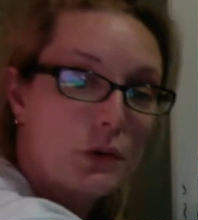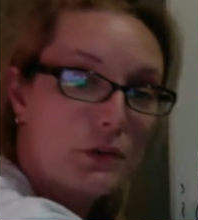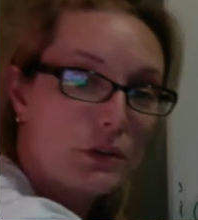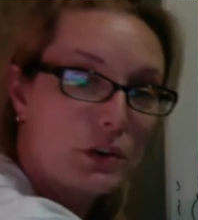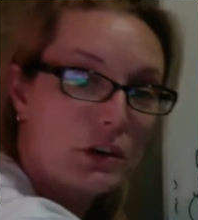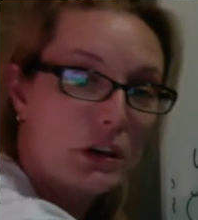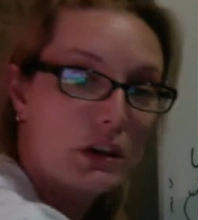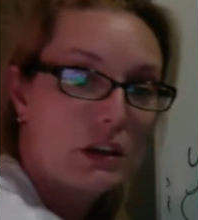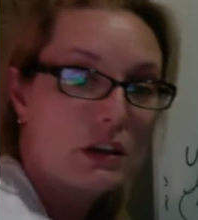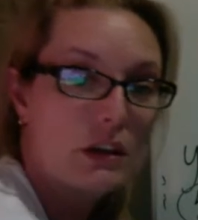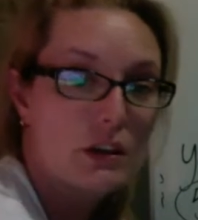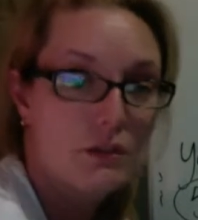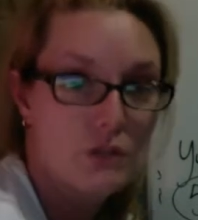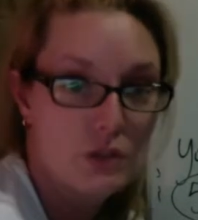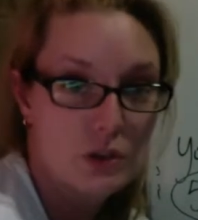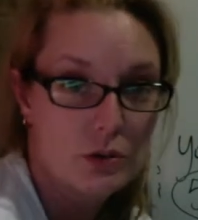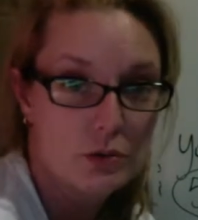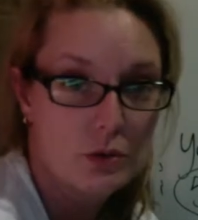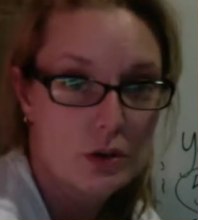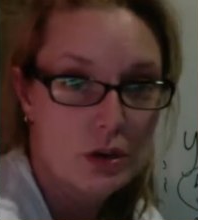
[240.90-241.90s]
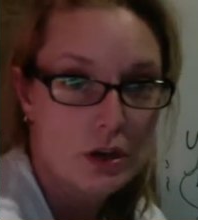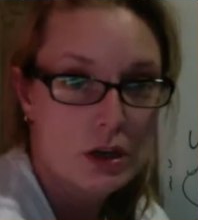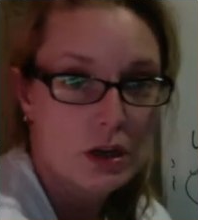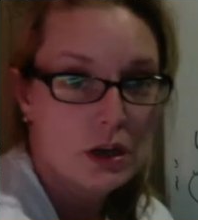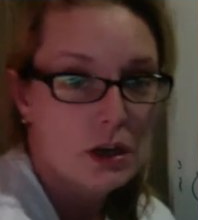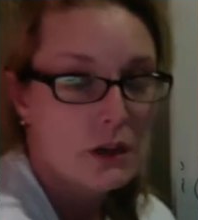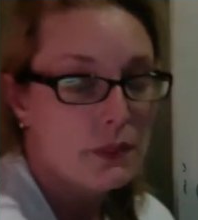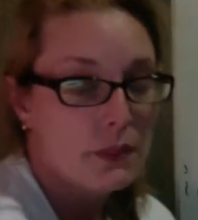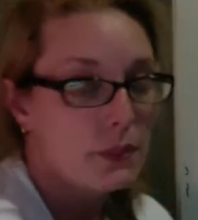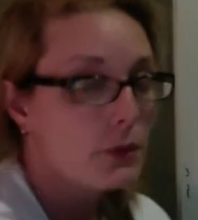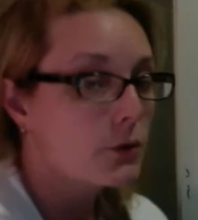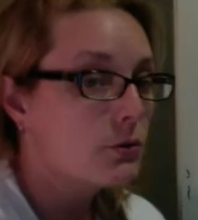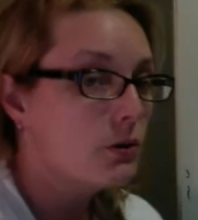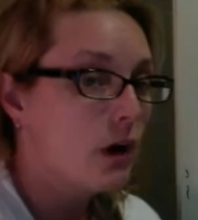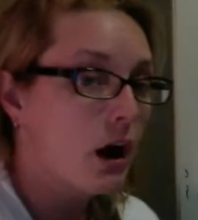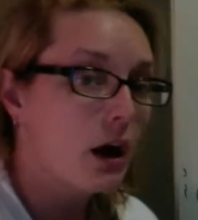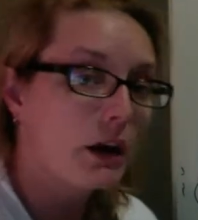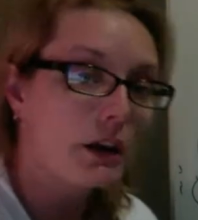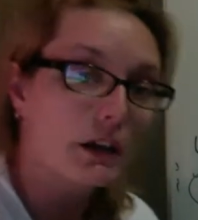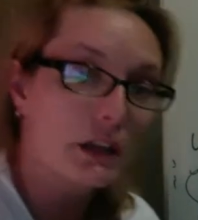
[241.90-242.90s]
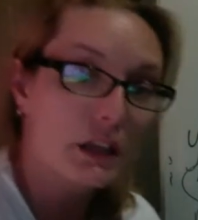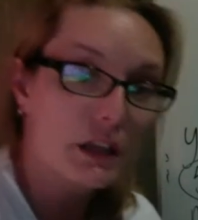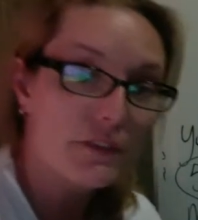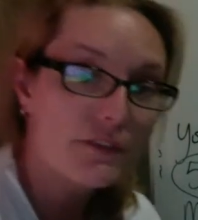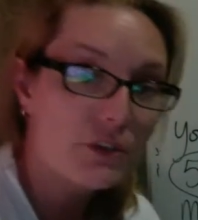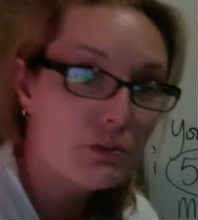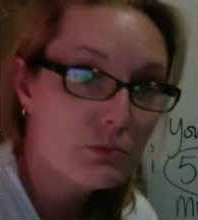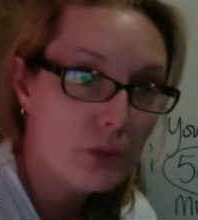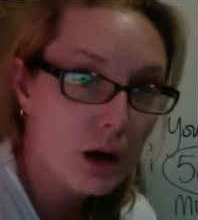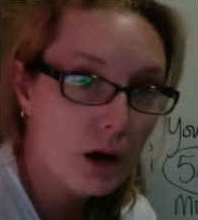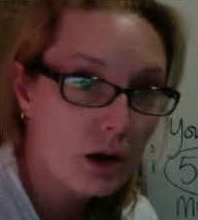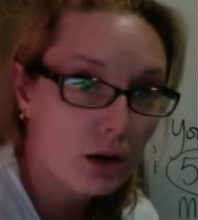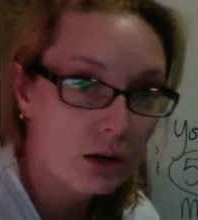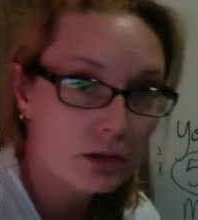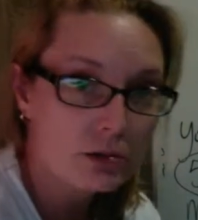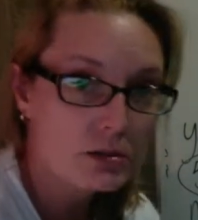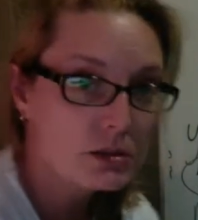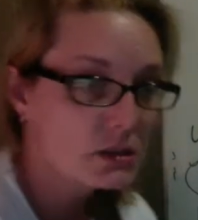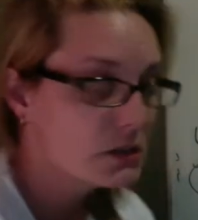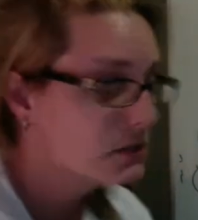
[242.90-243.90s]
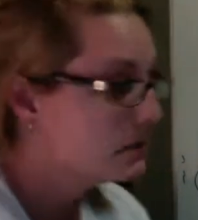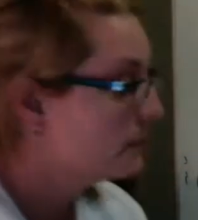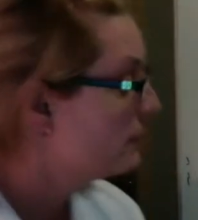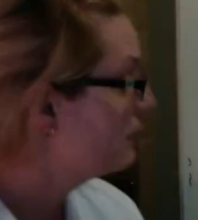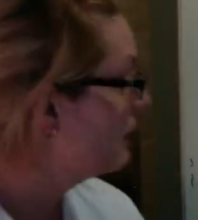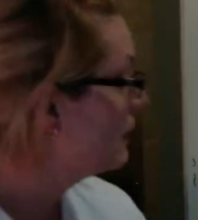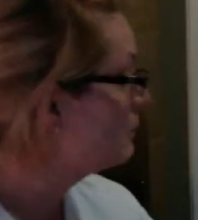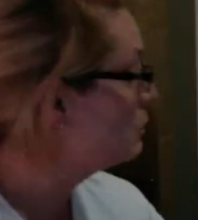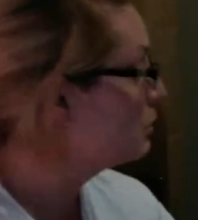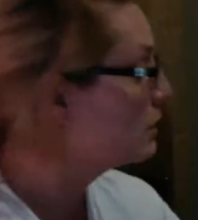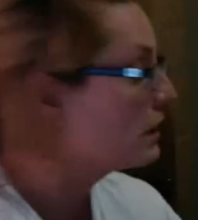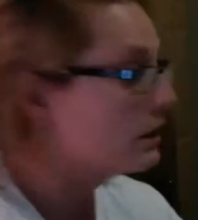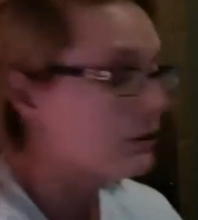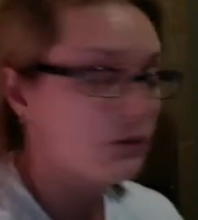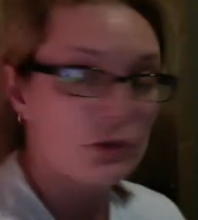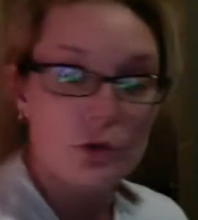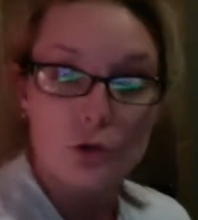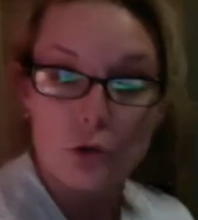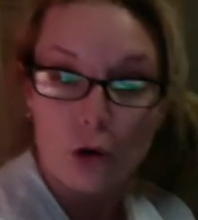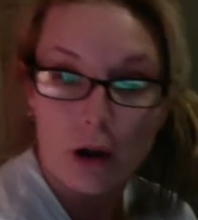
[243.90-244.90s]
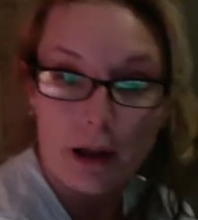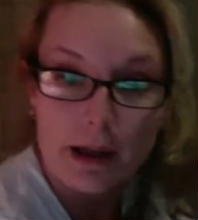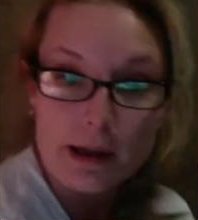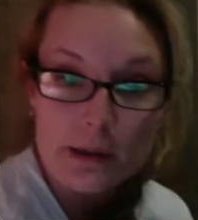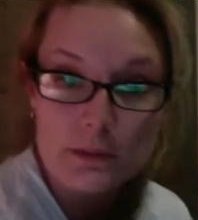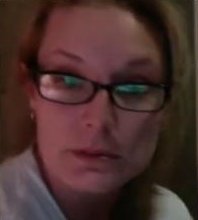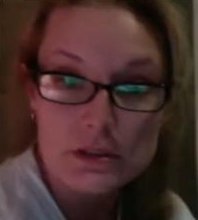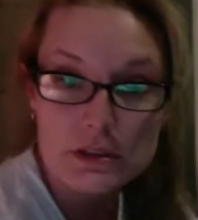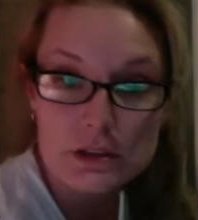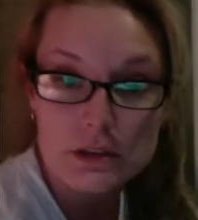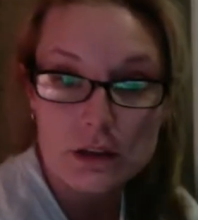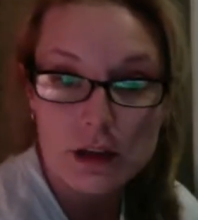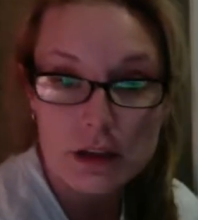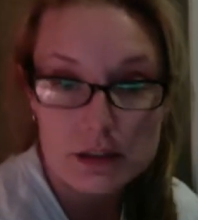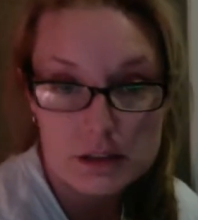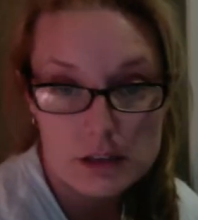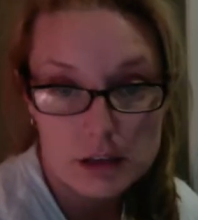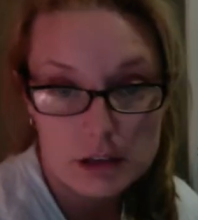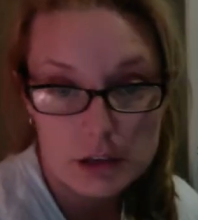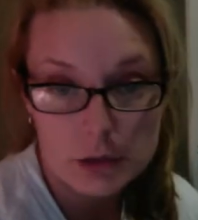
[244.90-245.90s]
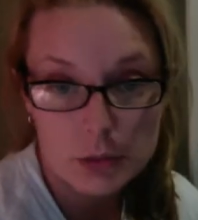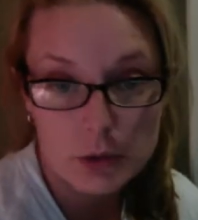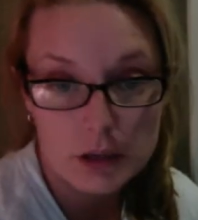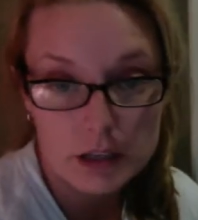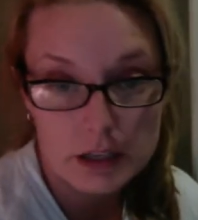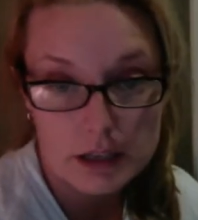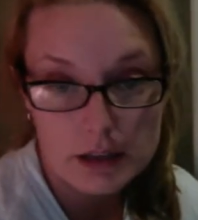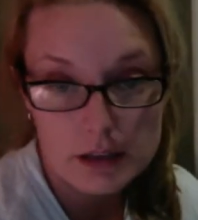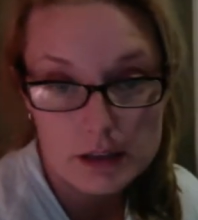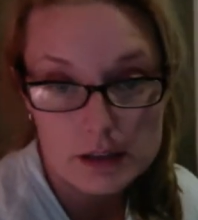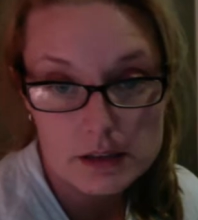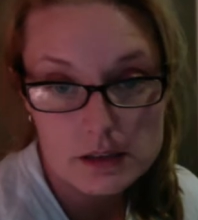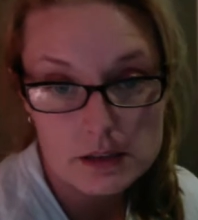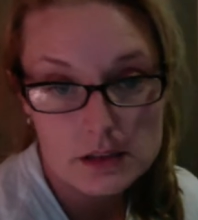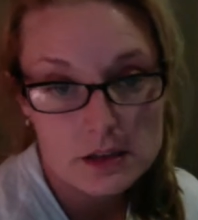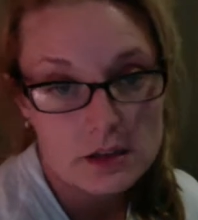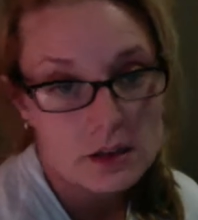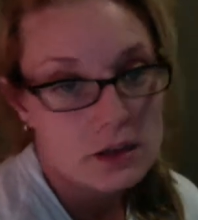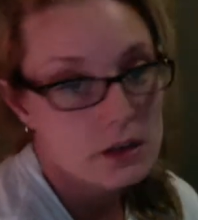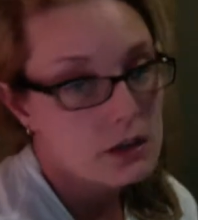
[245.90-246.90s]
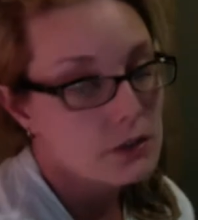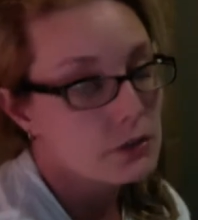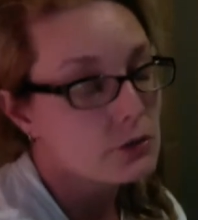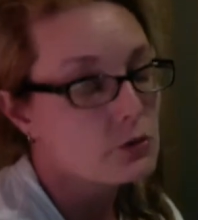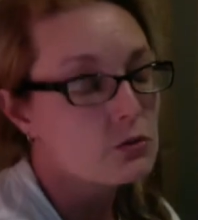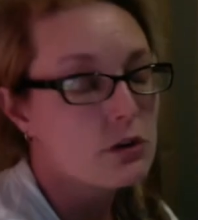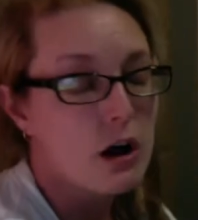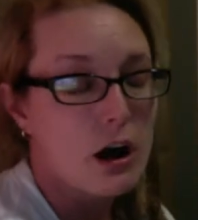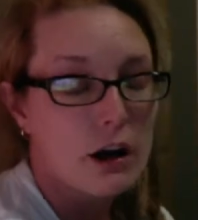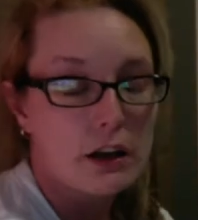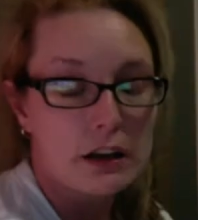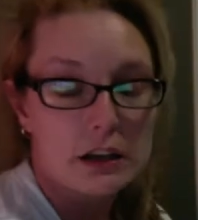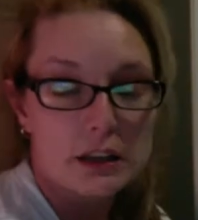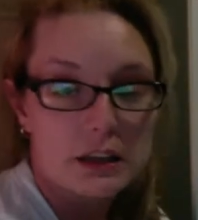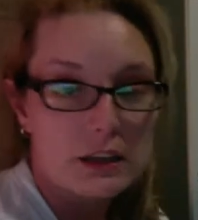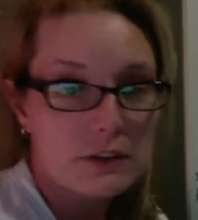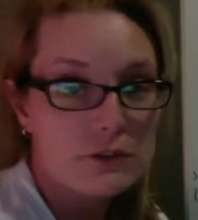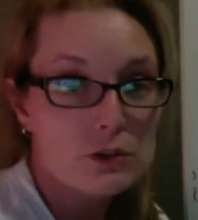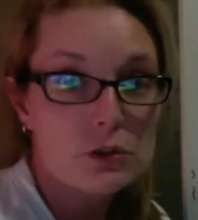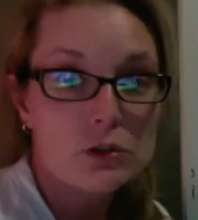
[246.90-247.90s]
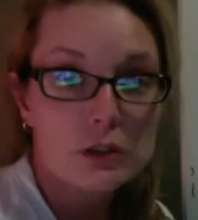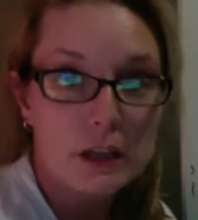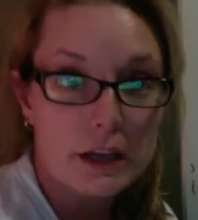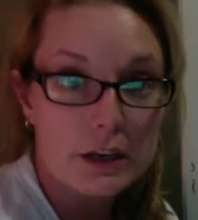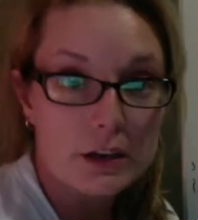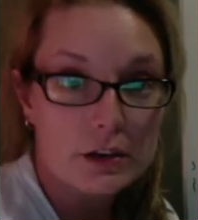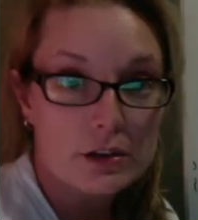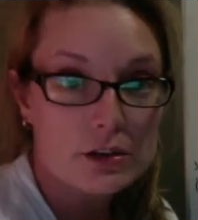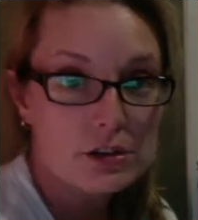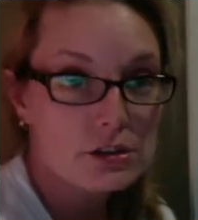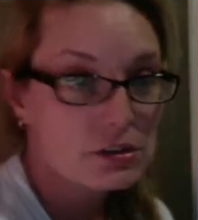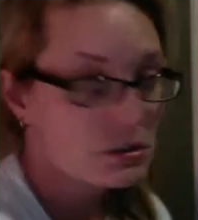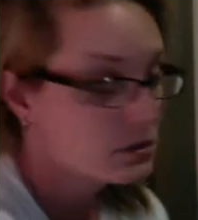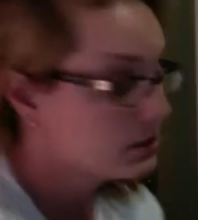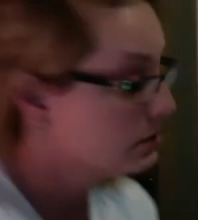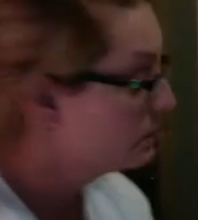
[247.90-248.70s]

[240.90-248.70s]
they're going to give you. They're not going to give you moles. They will give you grams and tell you what it is. They're not going to give you liters.